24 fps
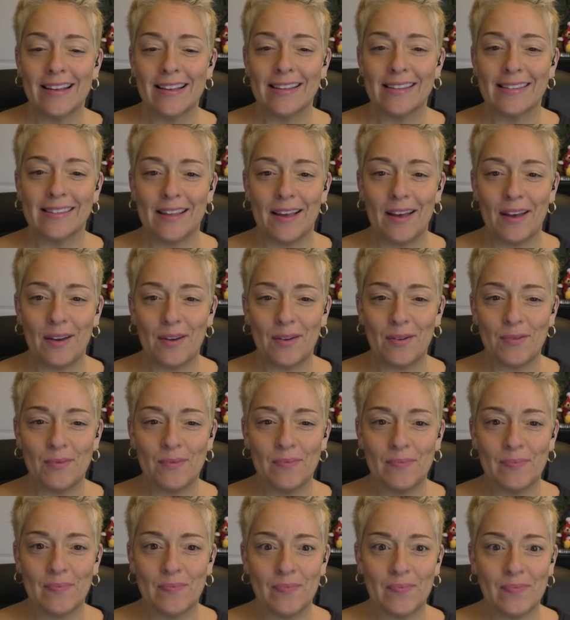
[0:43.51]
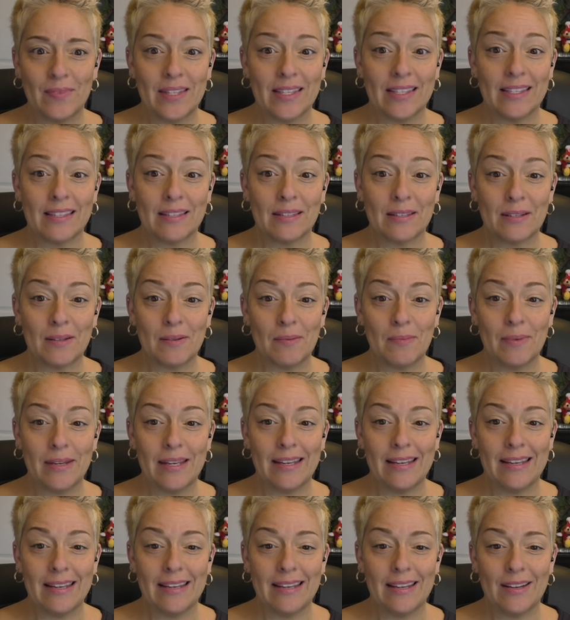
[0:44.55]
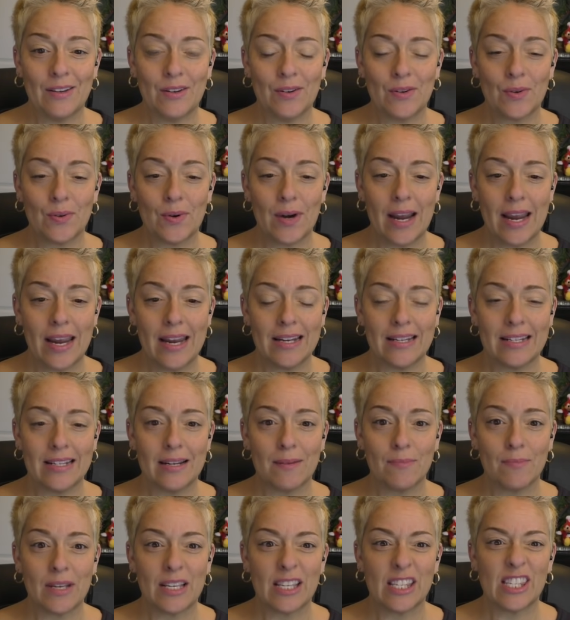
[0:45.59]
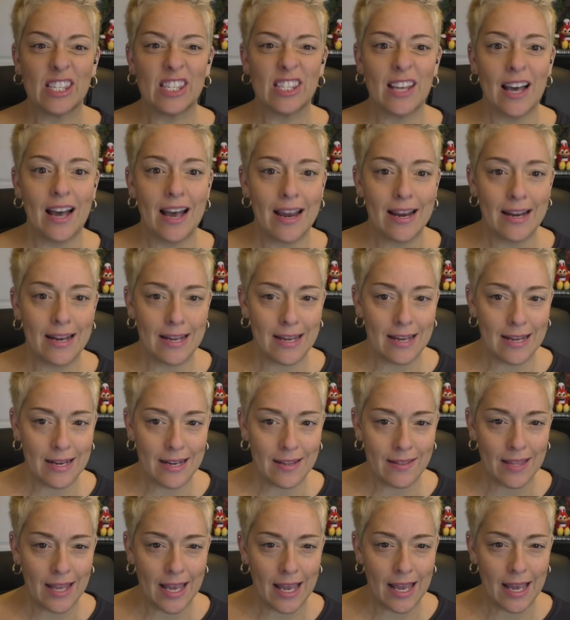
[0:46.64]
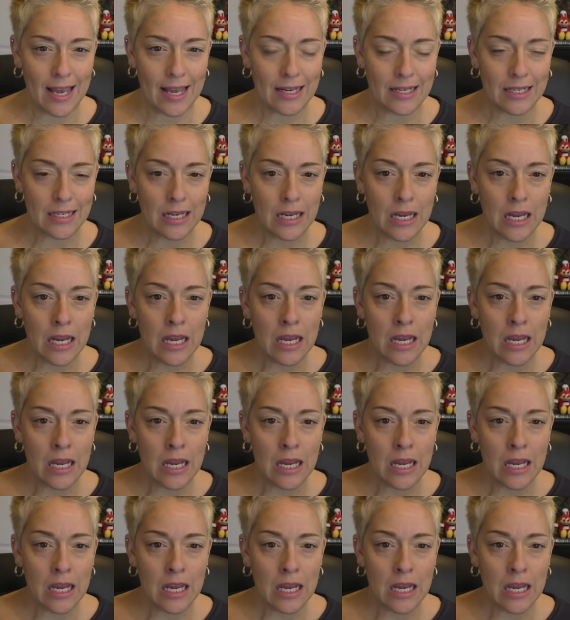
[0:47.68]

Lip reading: So this is gonna be great, and I'm excited that